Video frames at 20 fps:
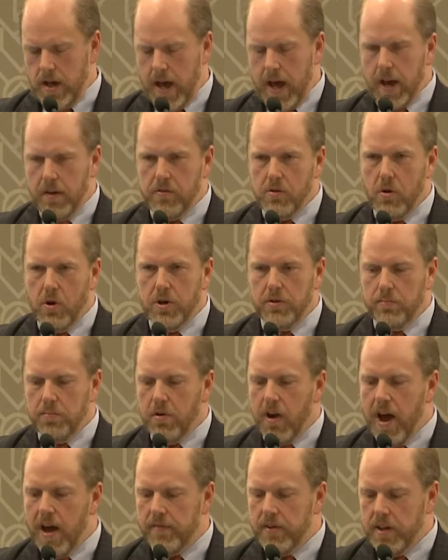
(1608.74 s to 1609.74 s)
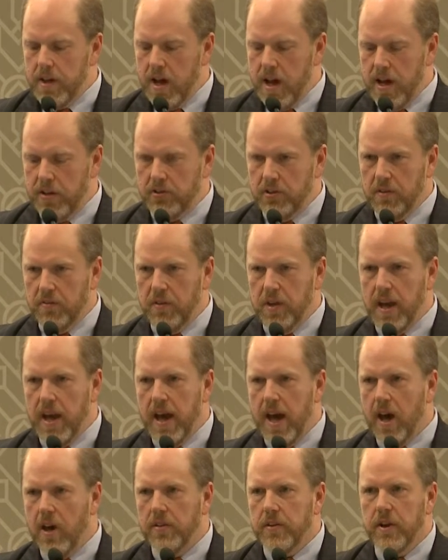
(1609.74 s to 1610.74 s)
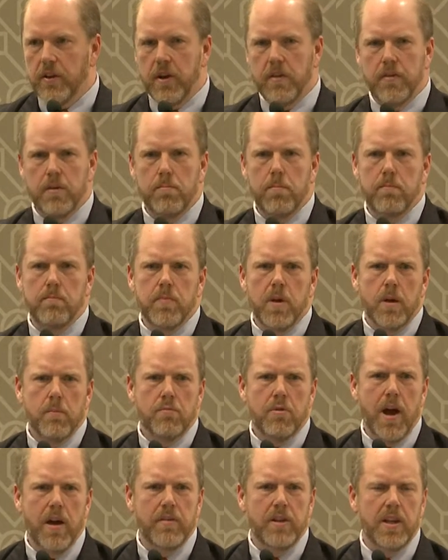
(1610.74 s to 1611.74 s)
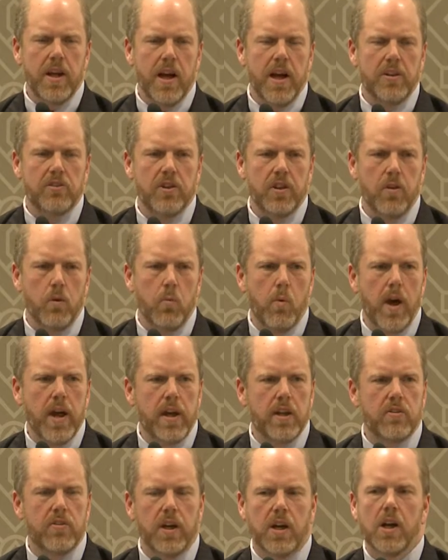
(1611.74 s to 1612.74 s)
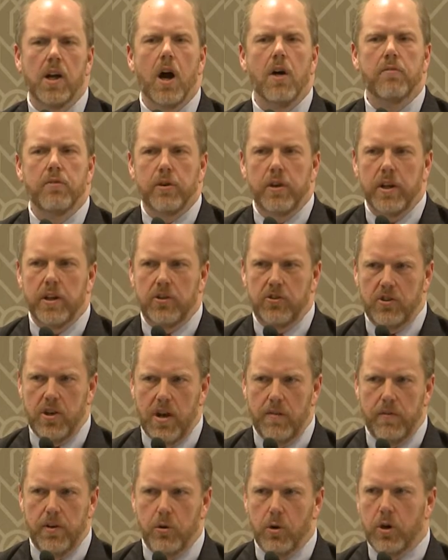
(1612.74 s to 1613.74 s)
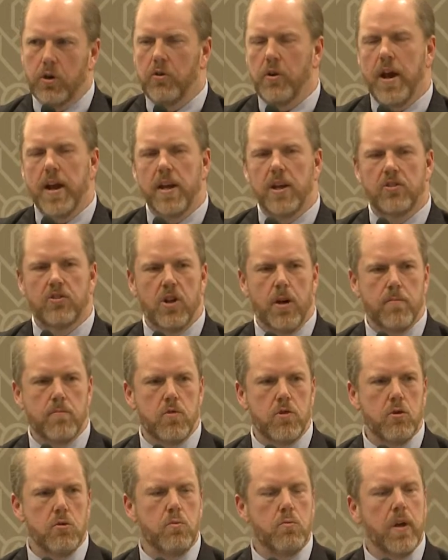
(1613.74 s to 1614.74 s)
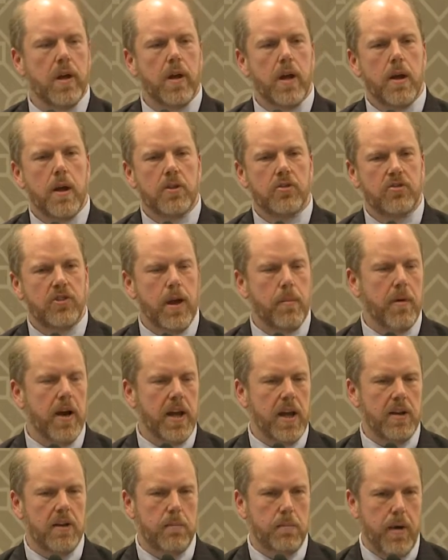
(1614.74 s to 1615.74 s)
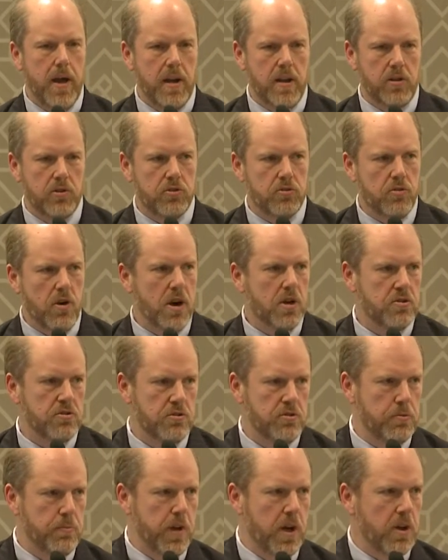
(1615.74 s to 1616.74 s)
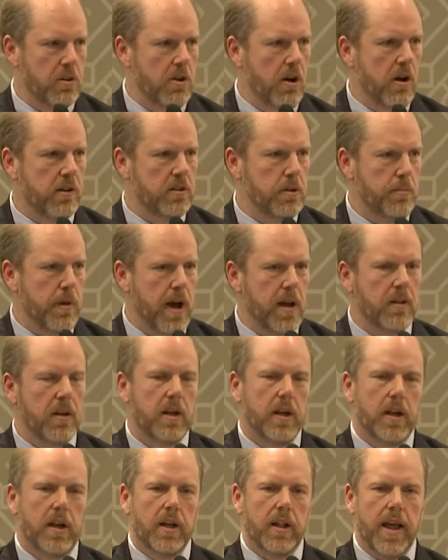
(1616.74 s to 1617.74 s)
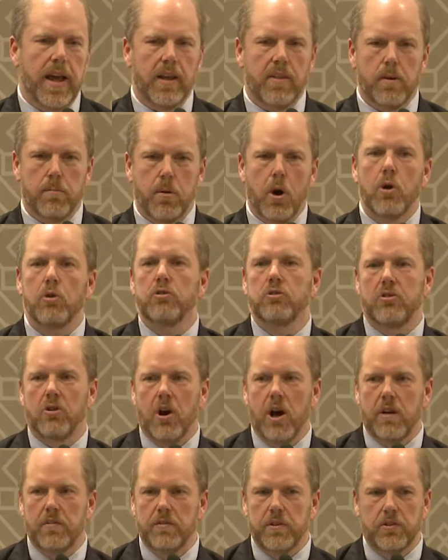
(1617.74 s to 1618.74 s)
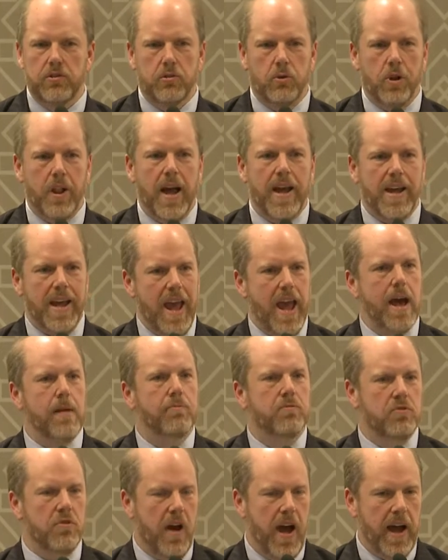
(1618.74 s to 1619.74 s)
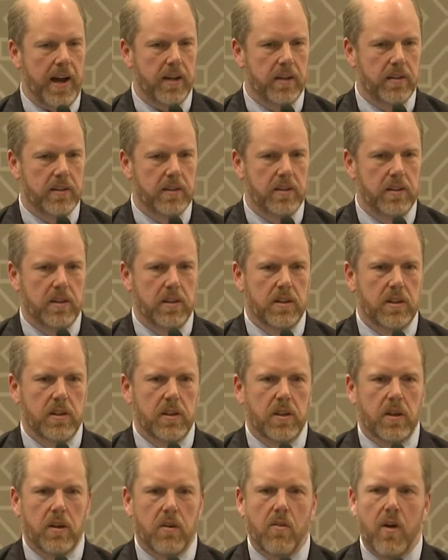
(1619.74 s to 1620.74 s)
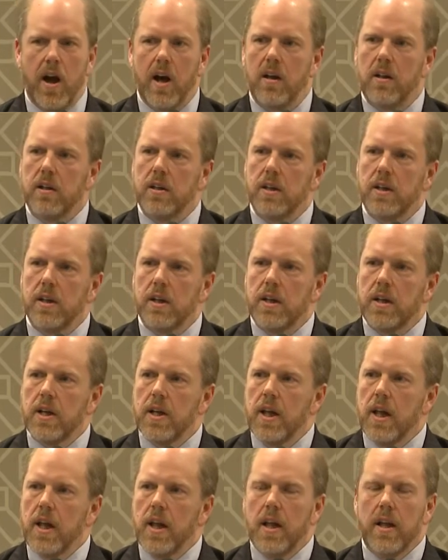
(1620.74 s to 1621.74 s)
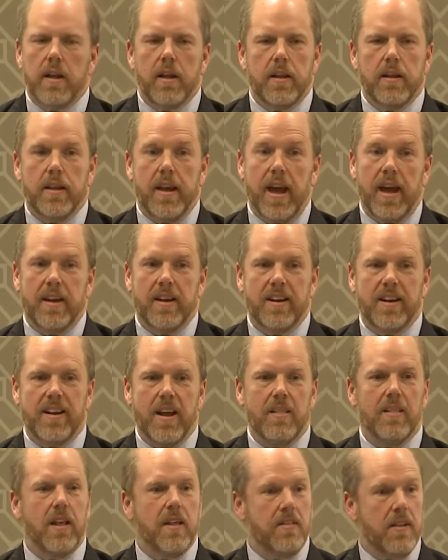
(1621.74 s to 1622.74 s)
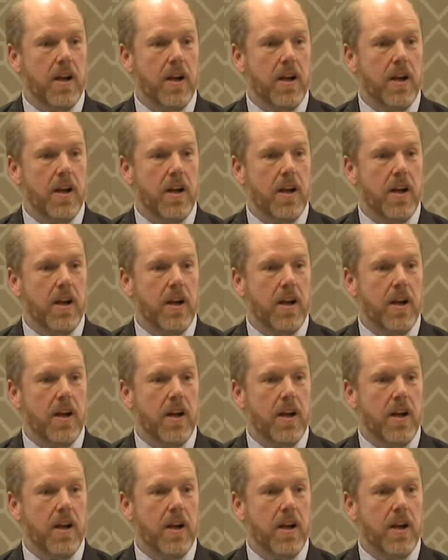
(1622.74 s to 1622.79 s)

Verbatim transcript: And of course, privatizing VA healthcare, even privatizing the way the governance of it or creating some new semi independent structures being talked about, like the post office or like Amtrak. Well, yeah, a